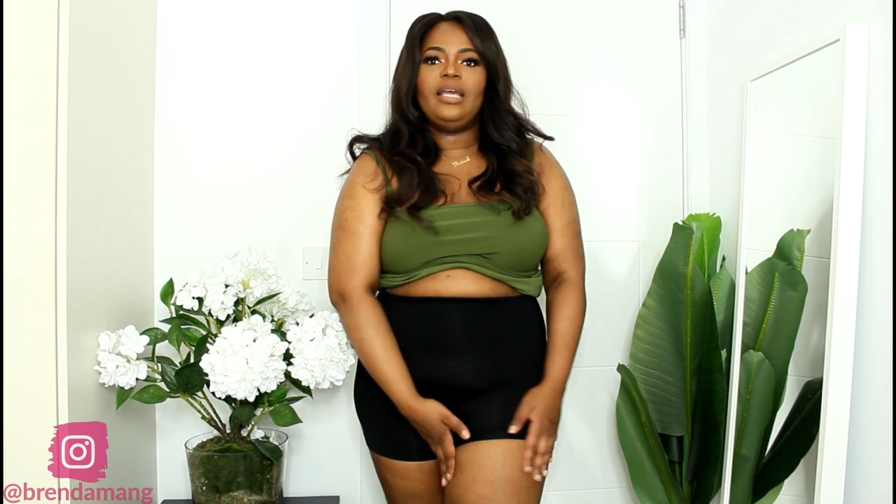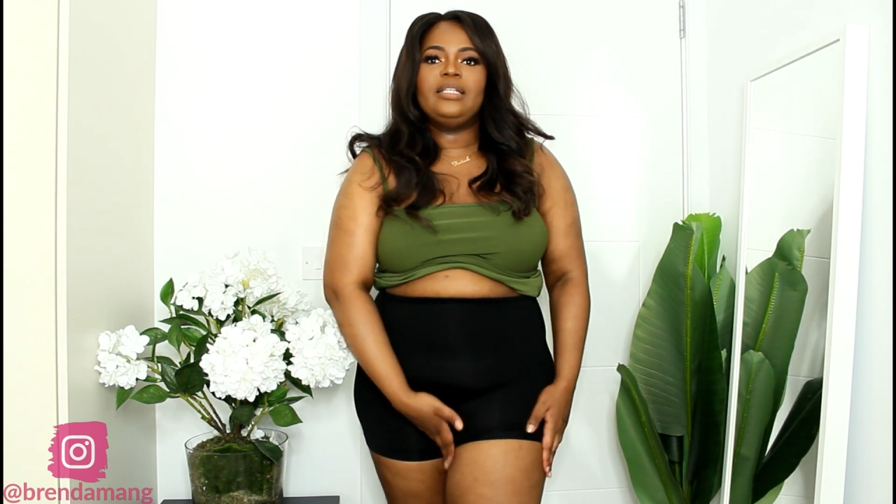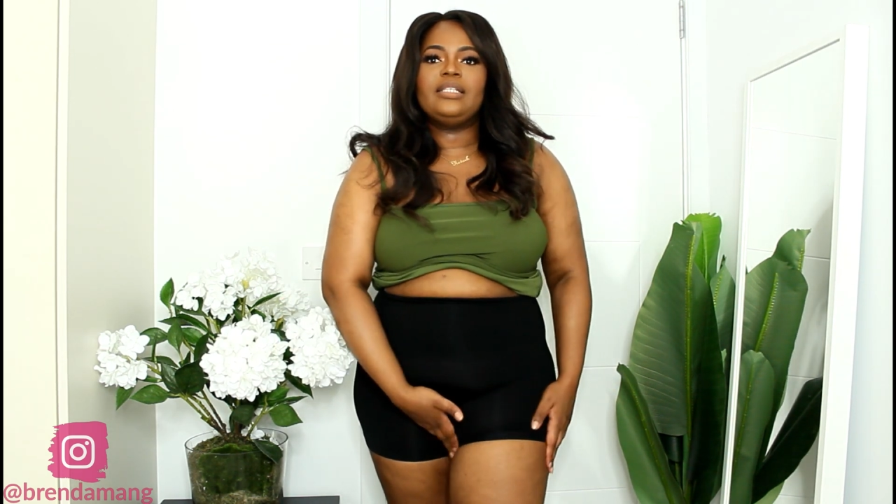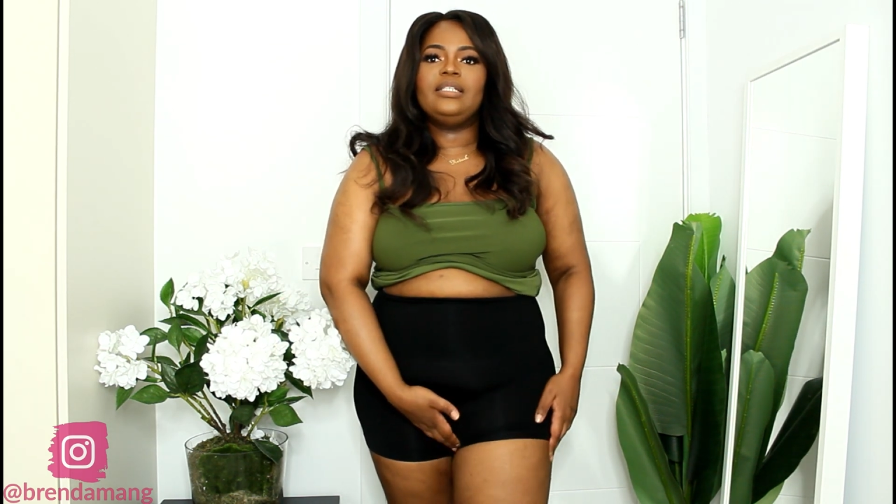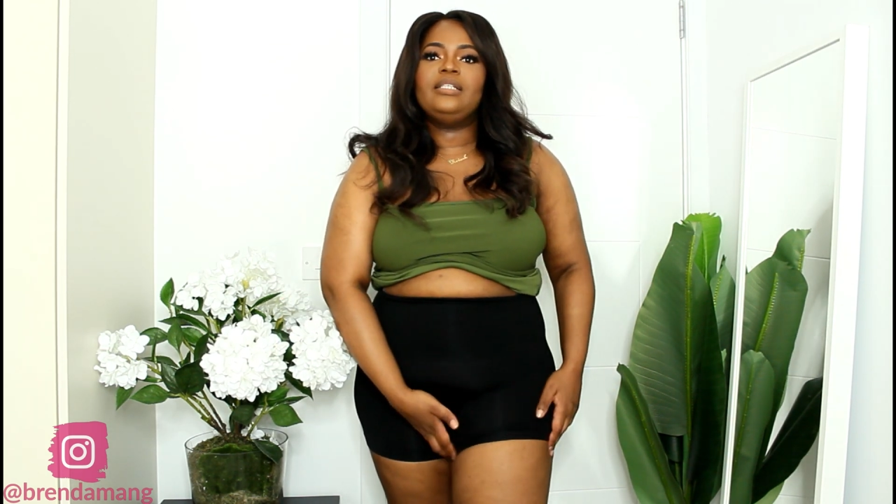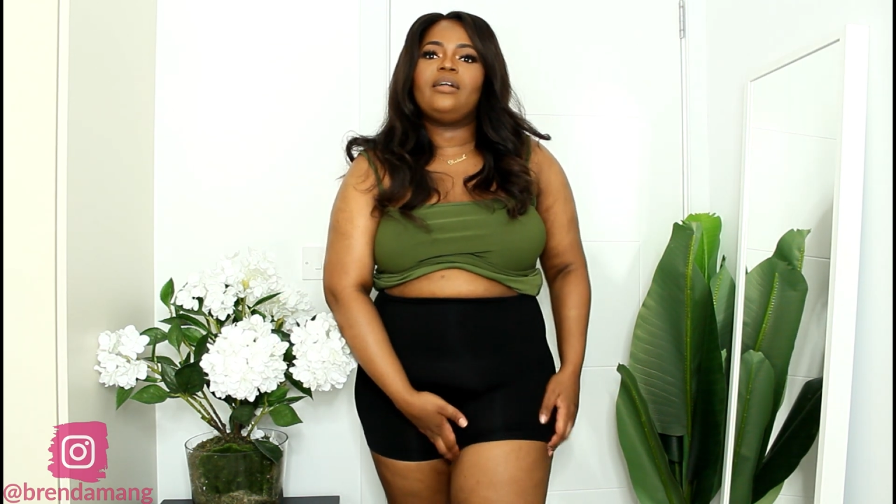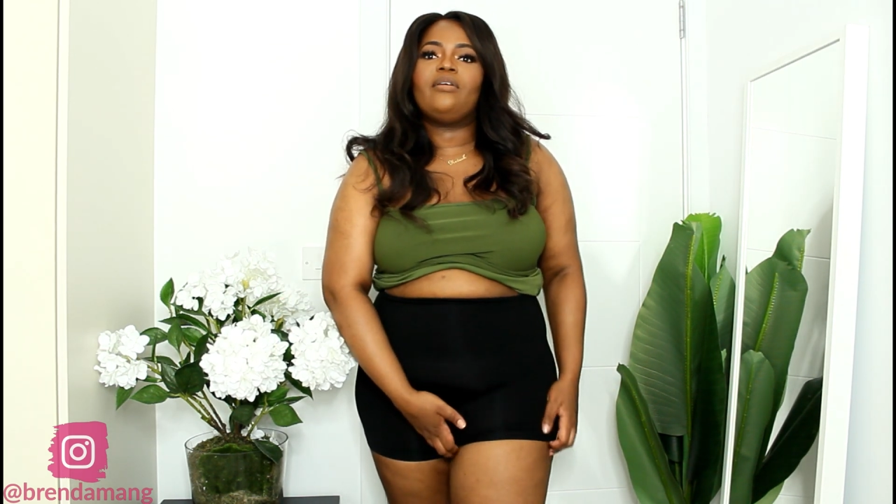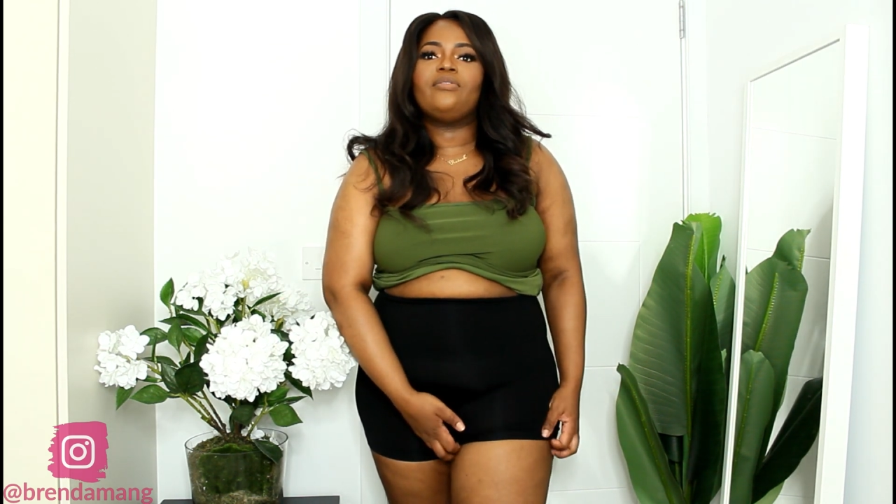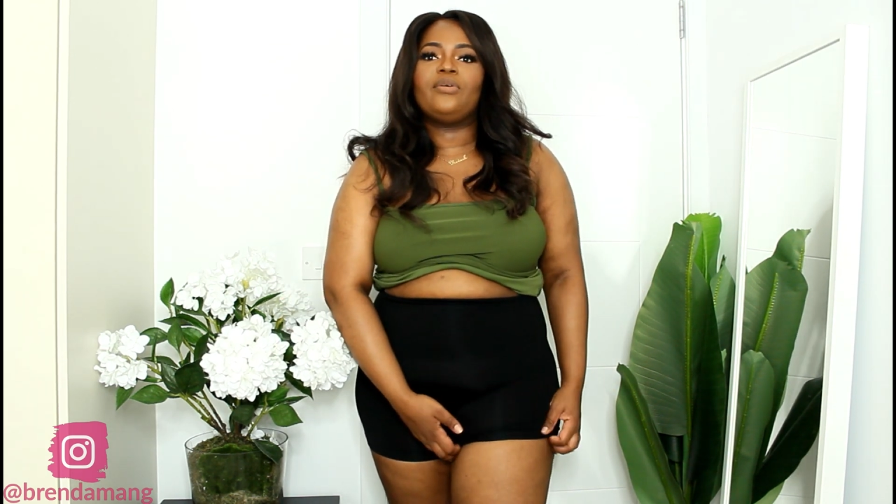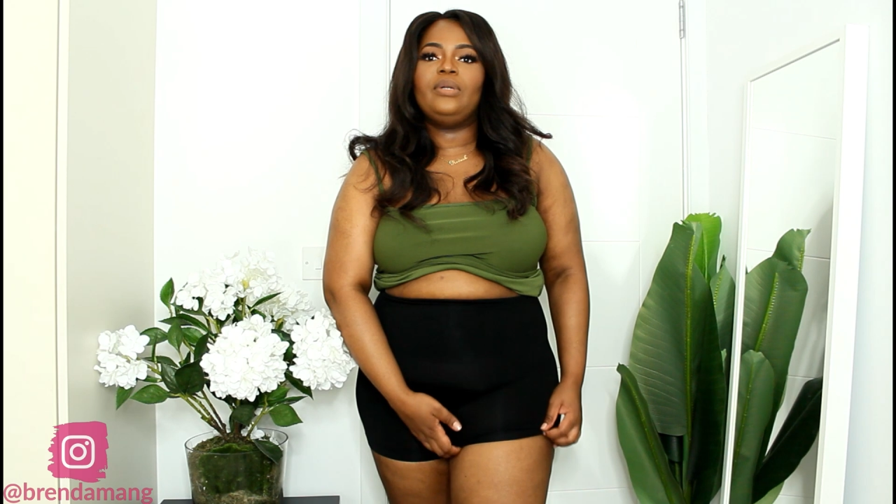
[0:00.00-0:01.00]
it's going to
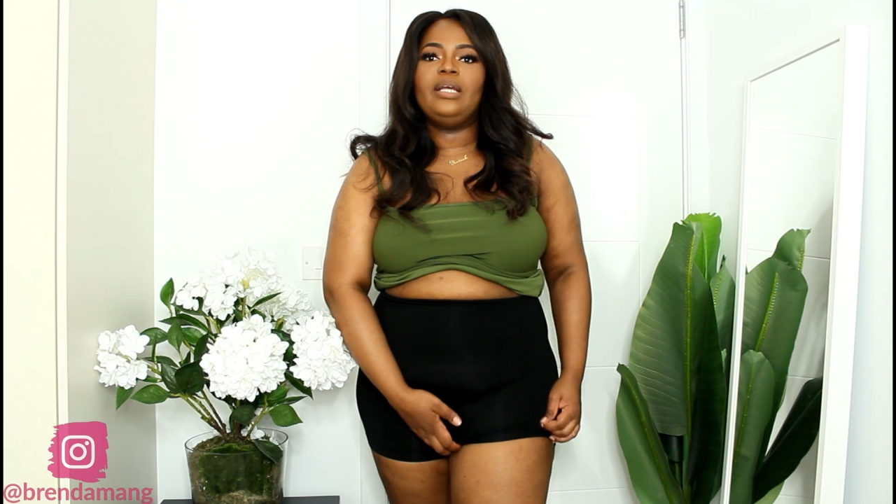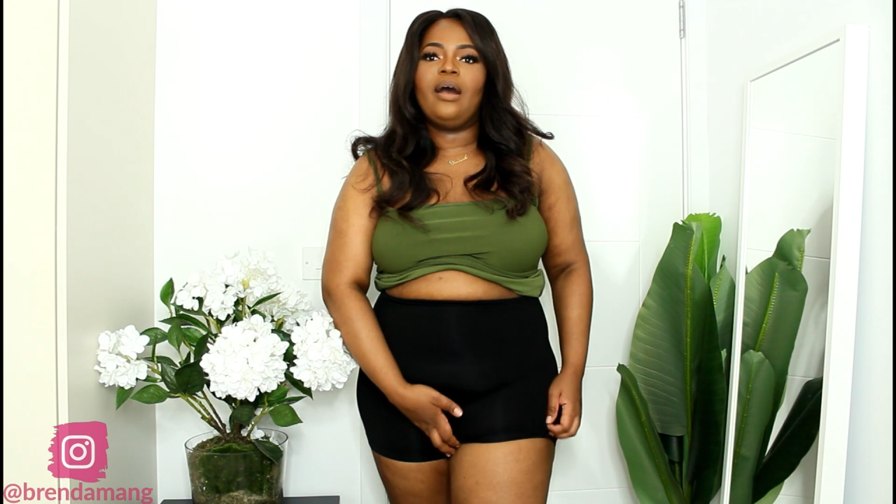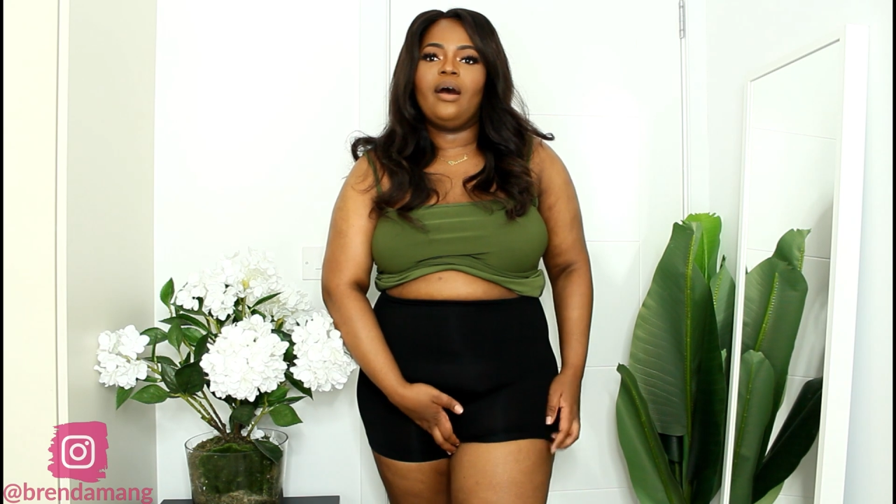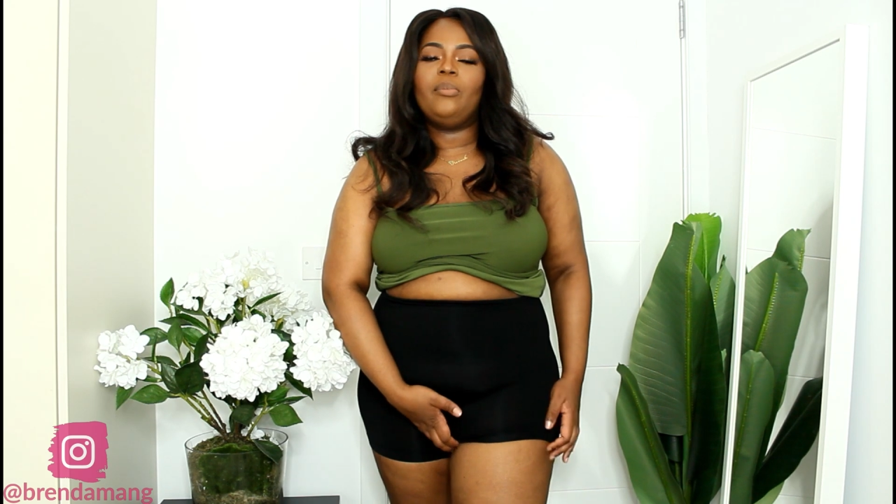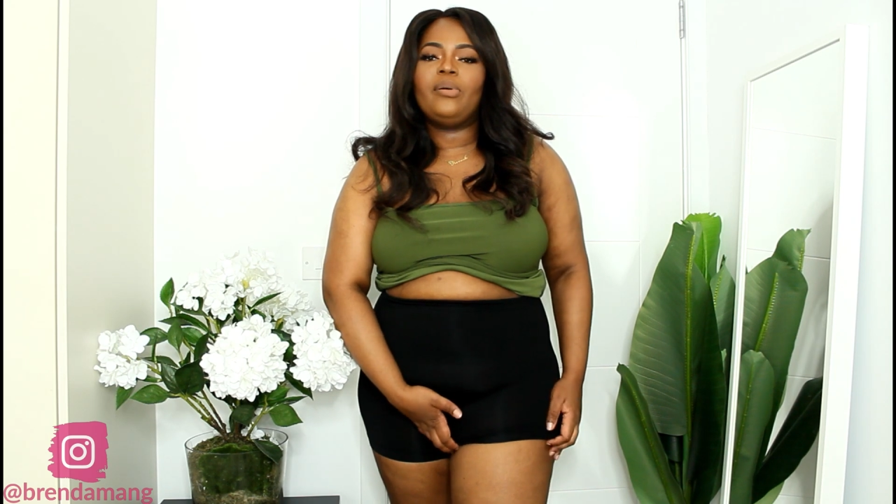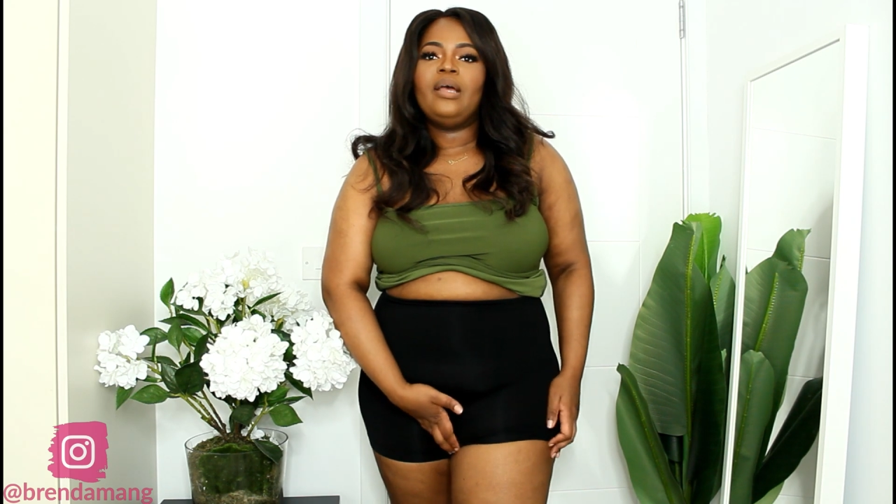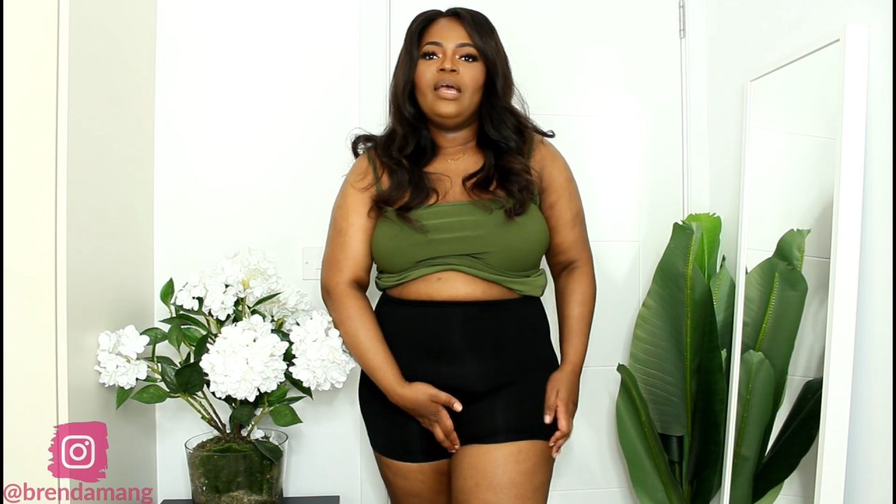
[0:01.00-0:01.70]
start rolling up,